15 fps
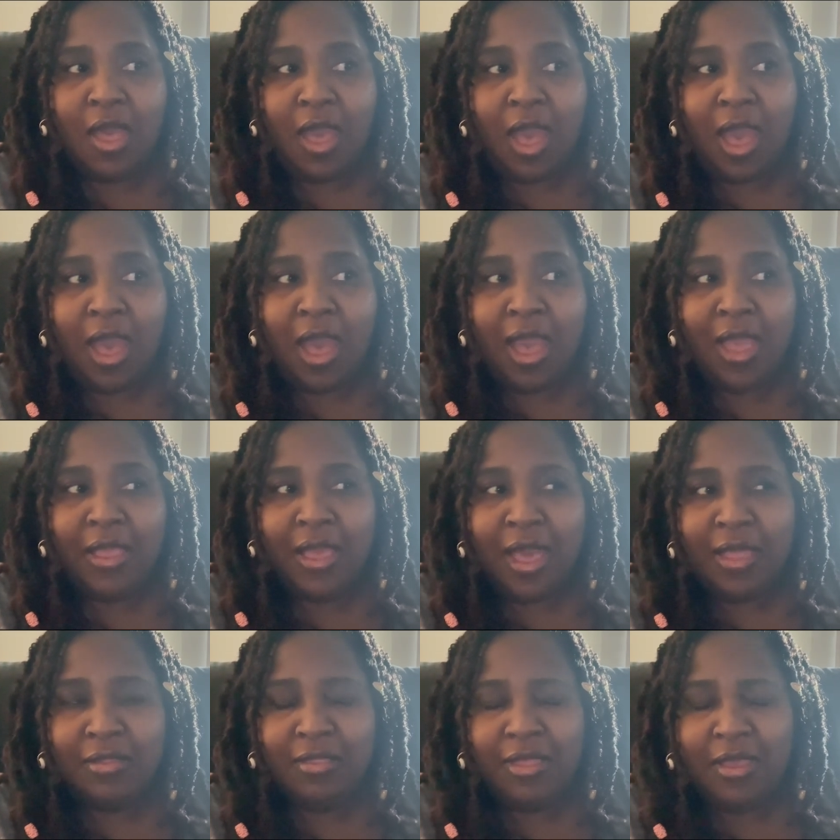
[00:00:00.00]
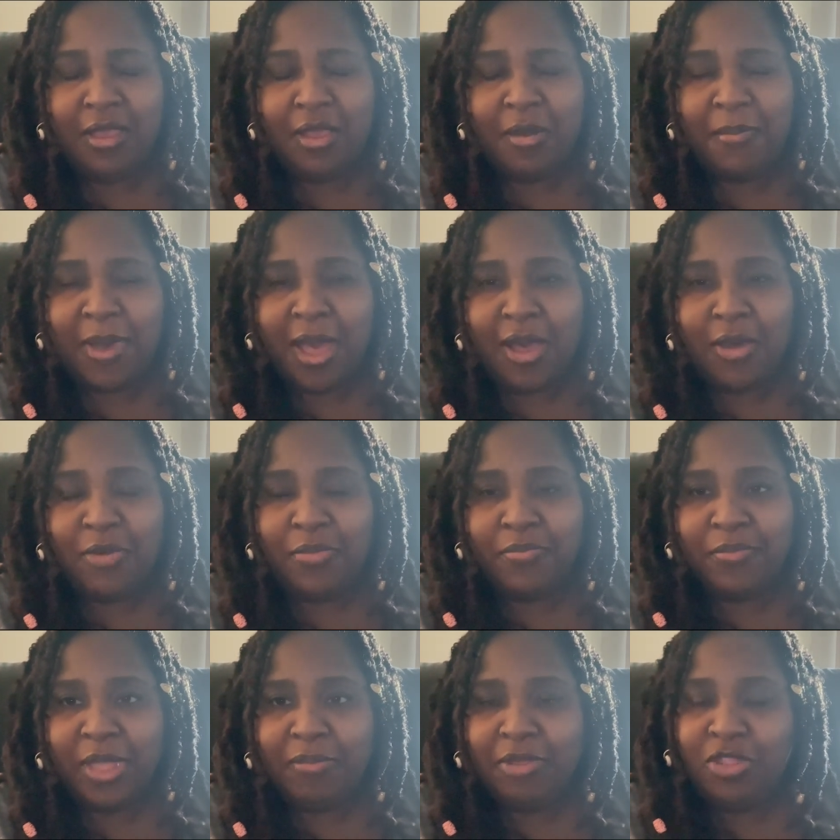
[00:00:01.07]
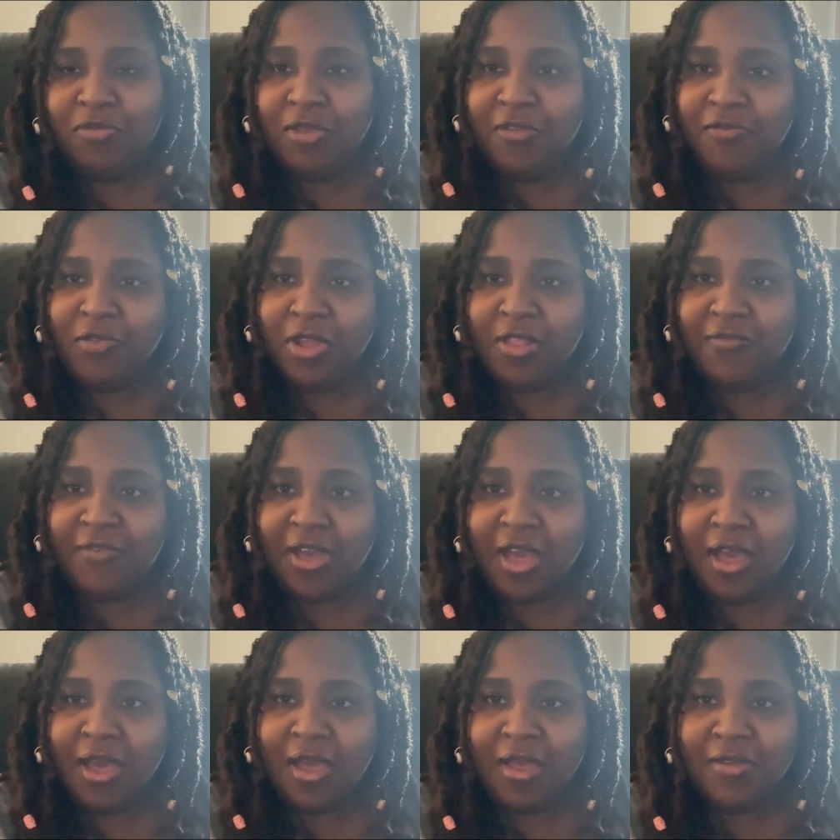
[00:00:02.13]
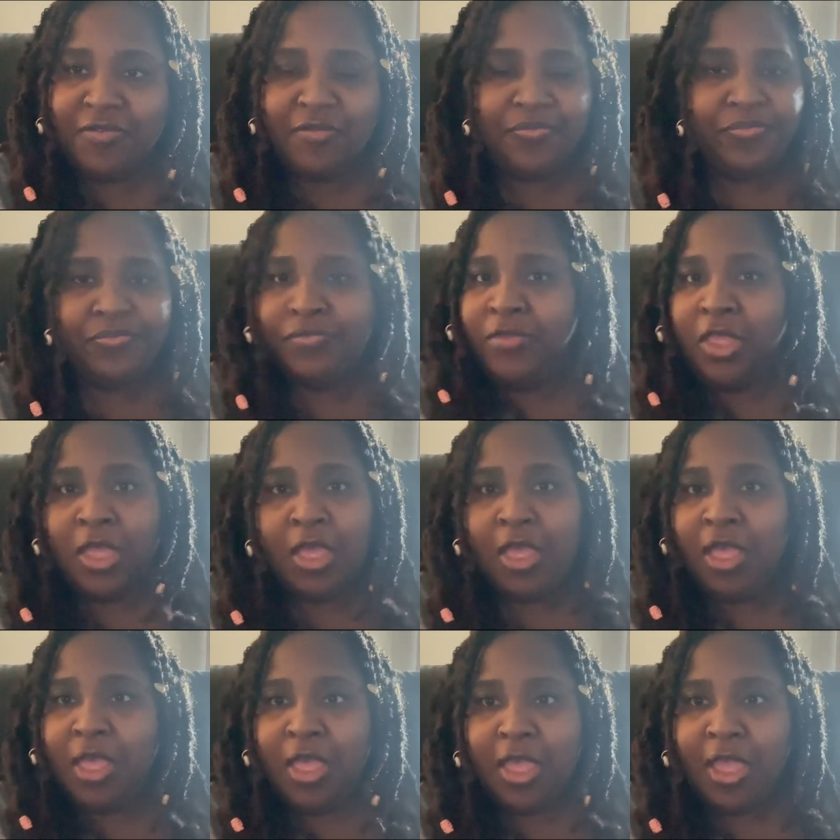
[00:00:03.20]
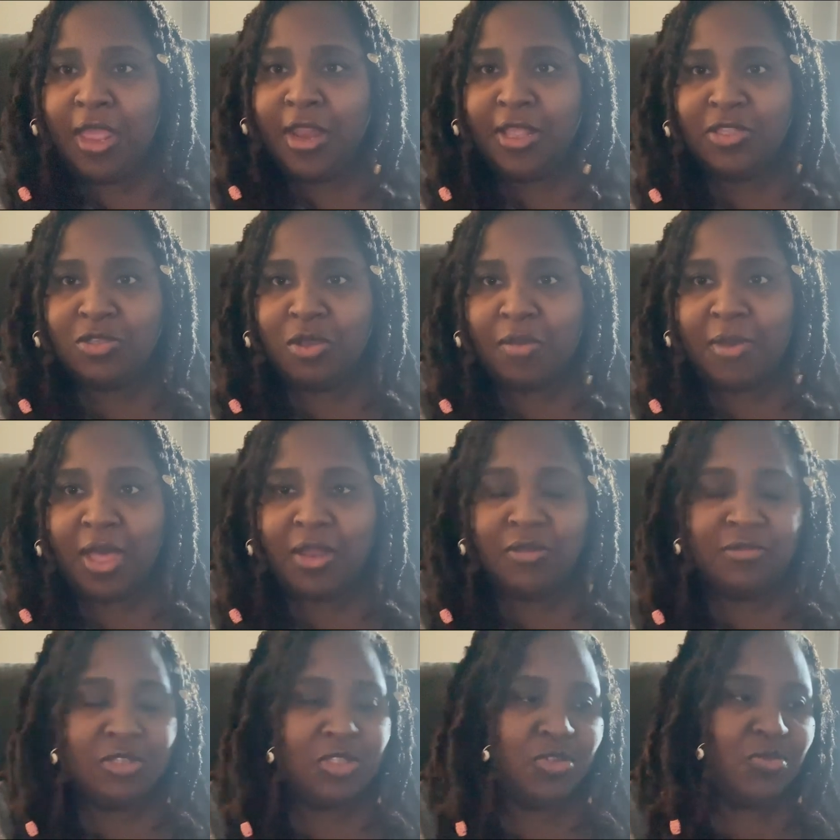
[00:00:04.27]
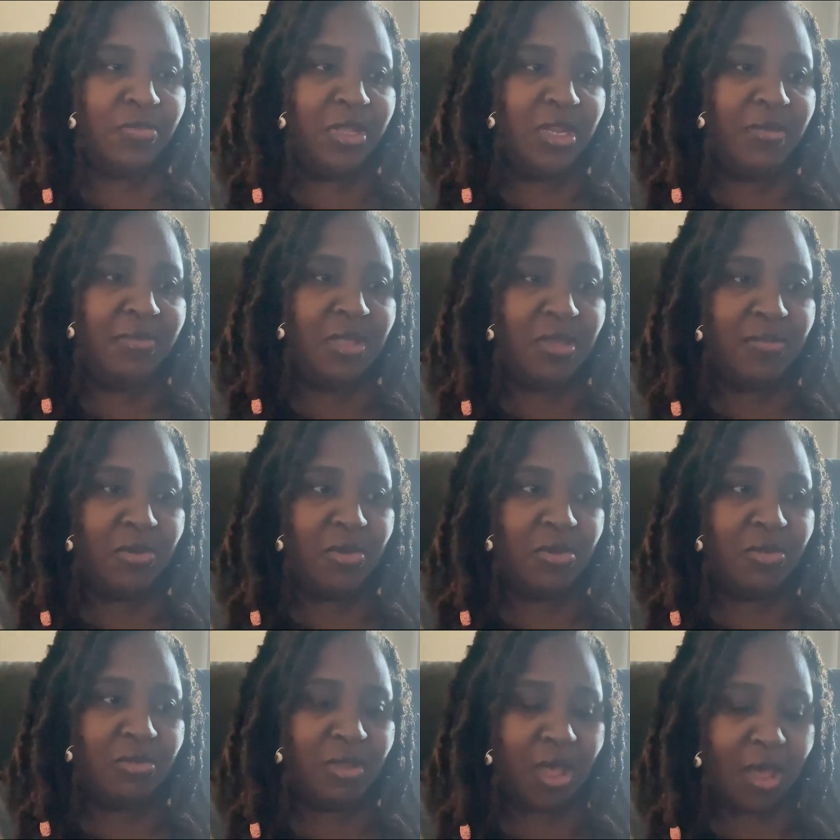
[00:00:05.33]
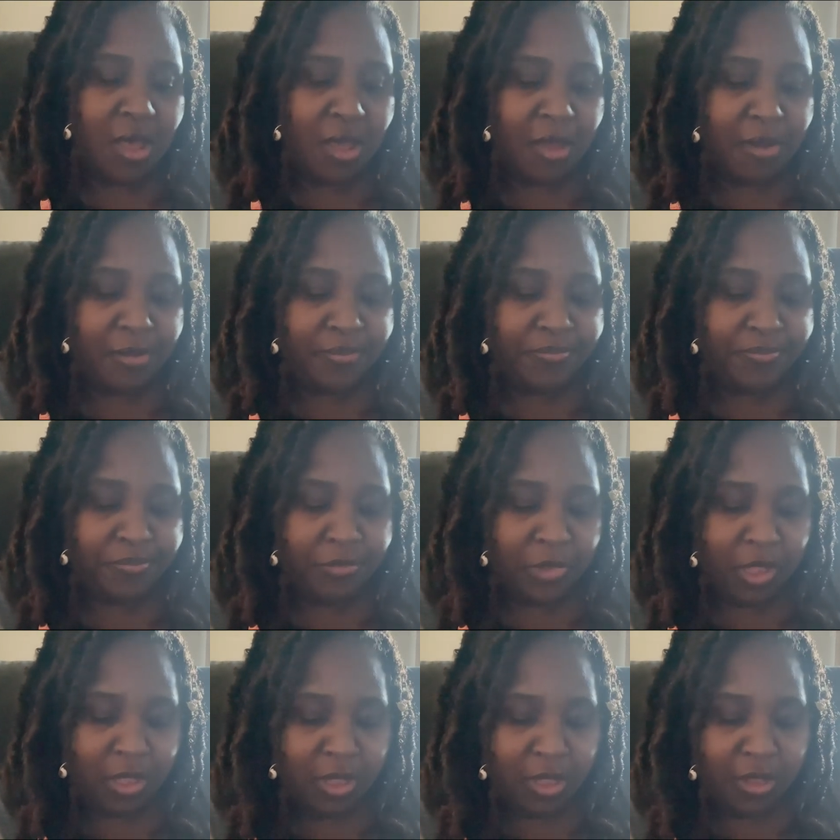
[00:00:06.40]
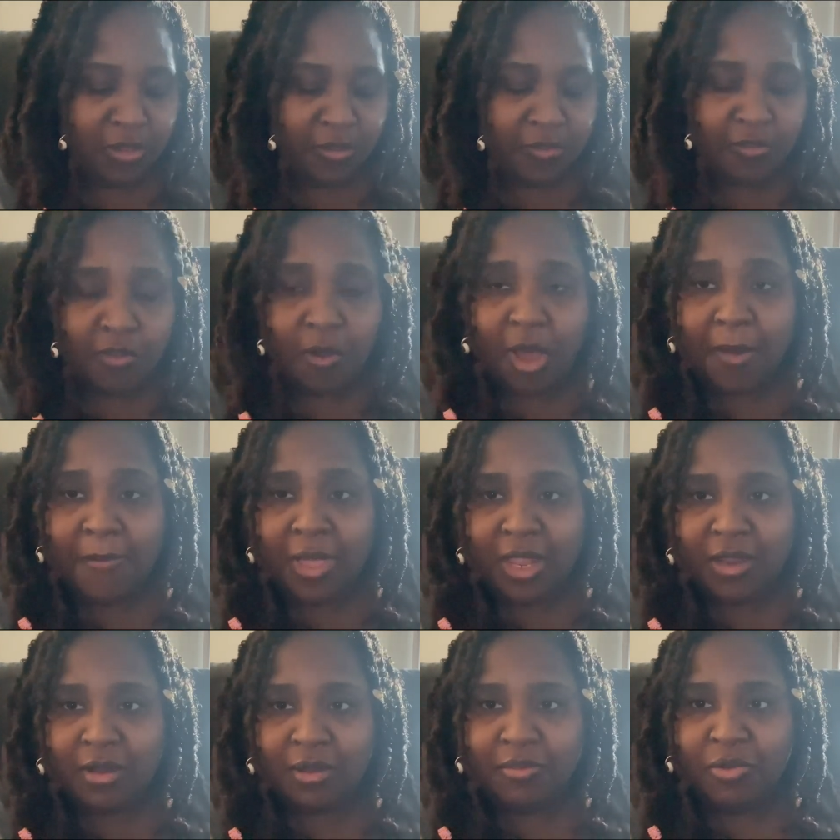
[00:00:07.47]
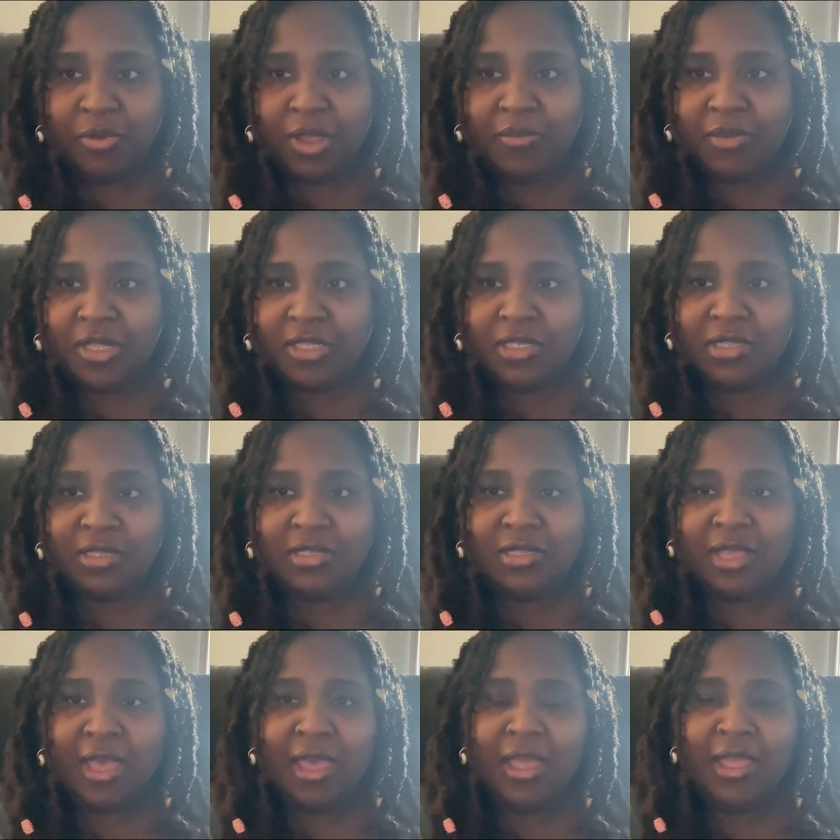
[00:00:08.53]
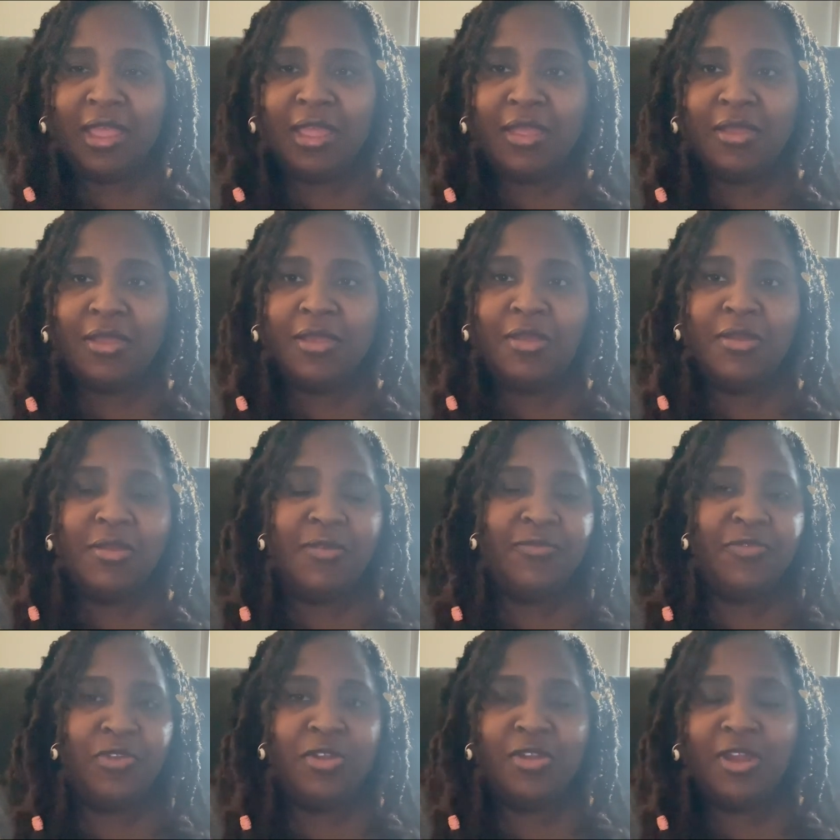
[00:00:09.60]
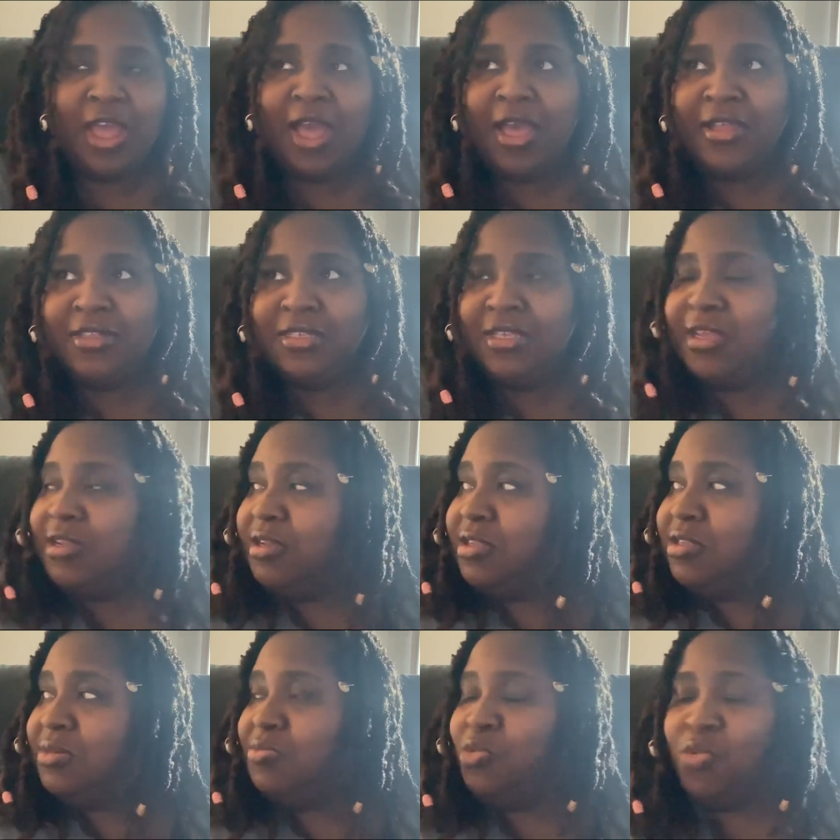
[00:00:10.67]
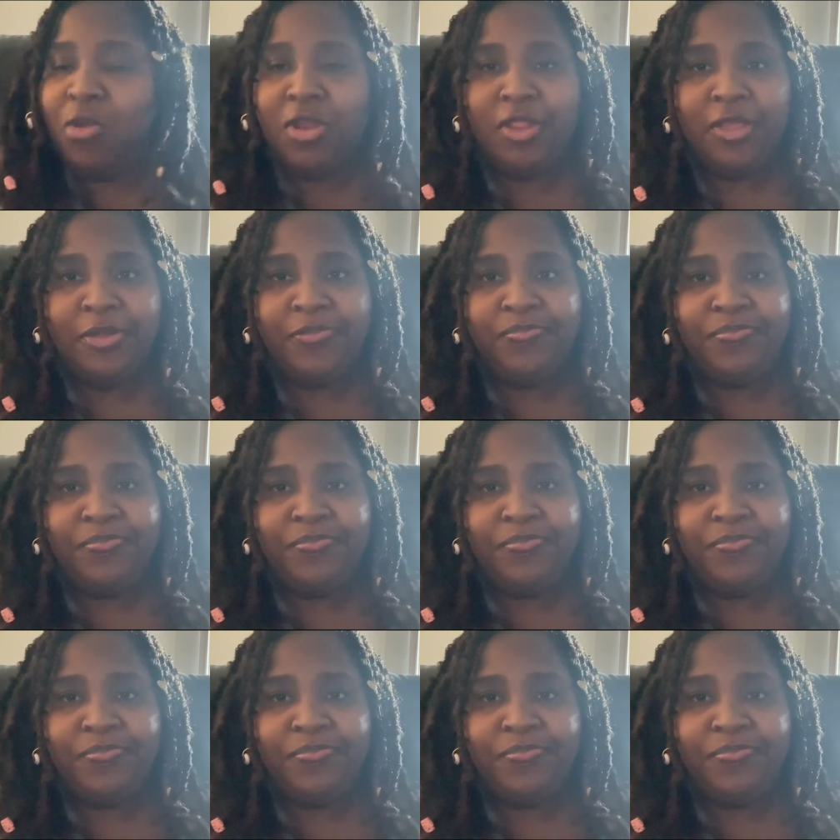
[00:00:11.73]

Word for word: I got there about maybe 3.45 and they told me there was too many people. Um, so I made an appointment today for 9.10 this morning.